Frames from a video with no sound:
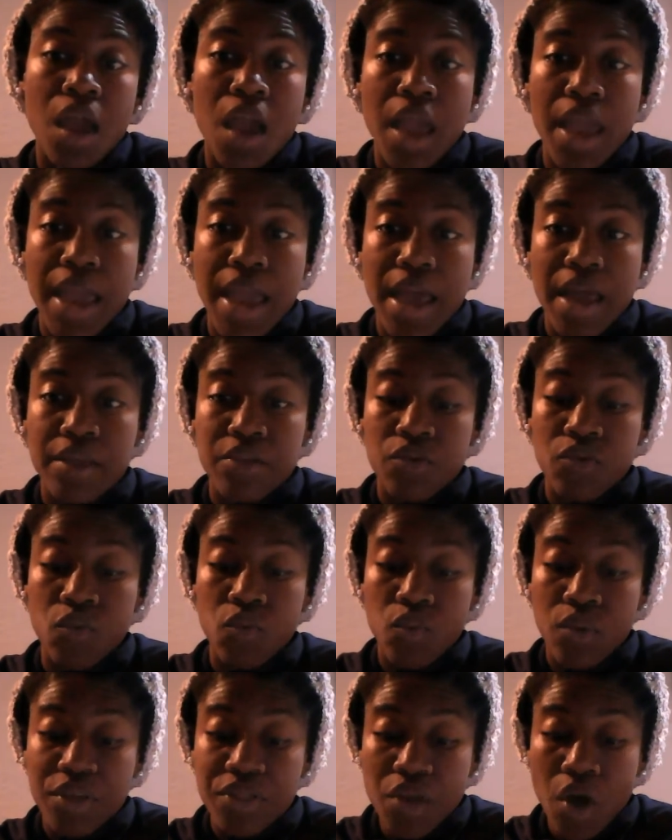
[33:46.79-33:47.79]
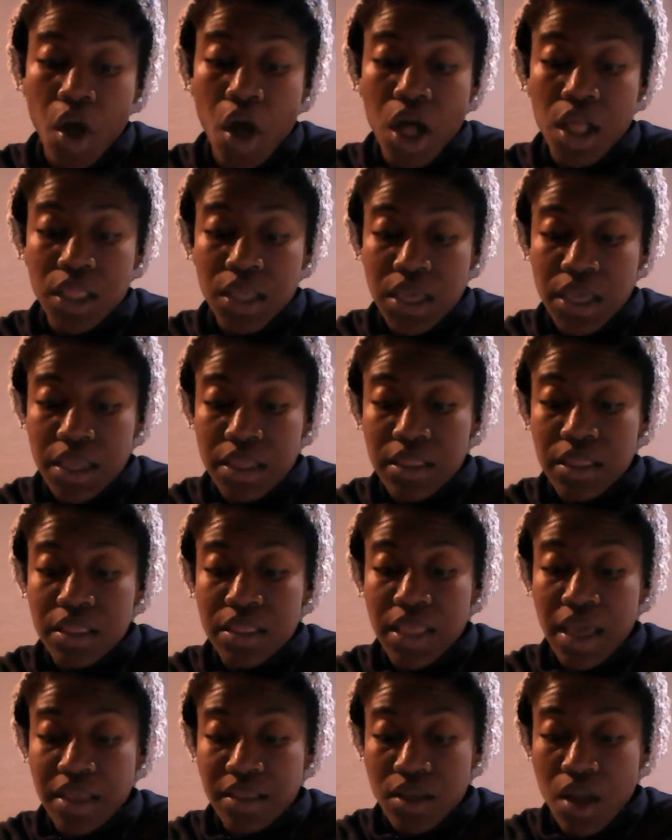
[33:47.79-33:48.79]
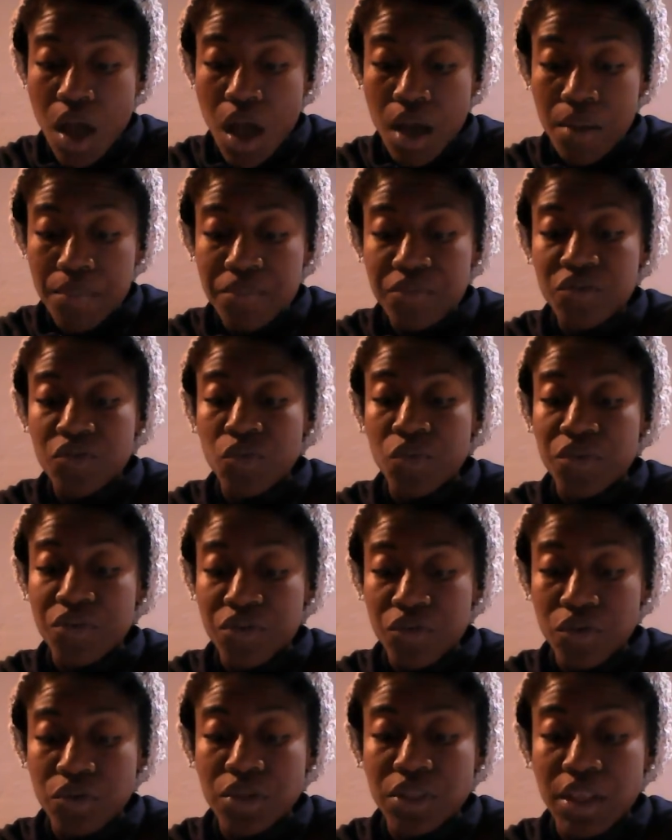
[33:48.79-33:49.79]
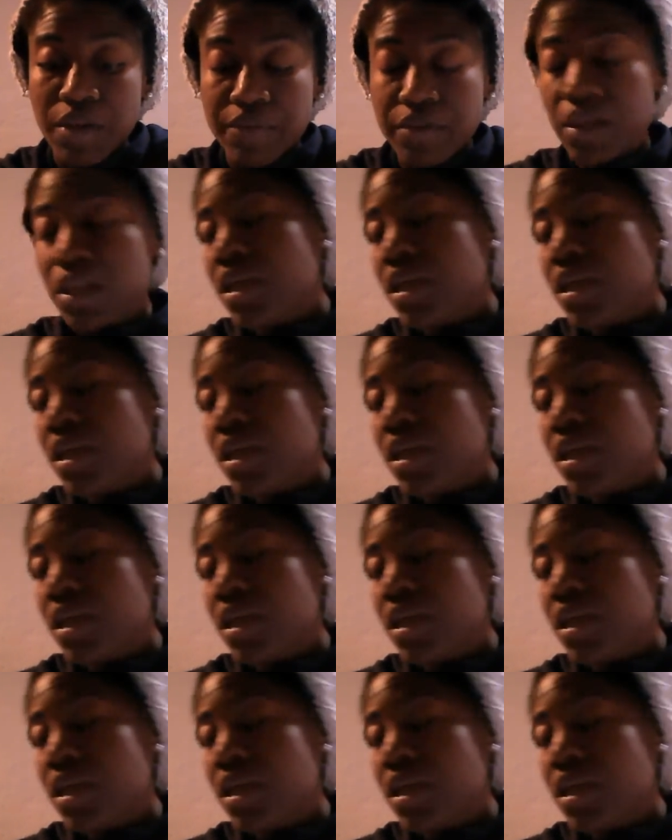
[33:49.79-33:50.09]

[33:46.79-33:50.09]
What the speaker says: And with all in, that comes with certain level.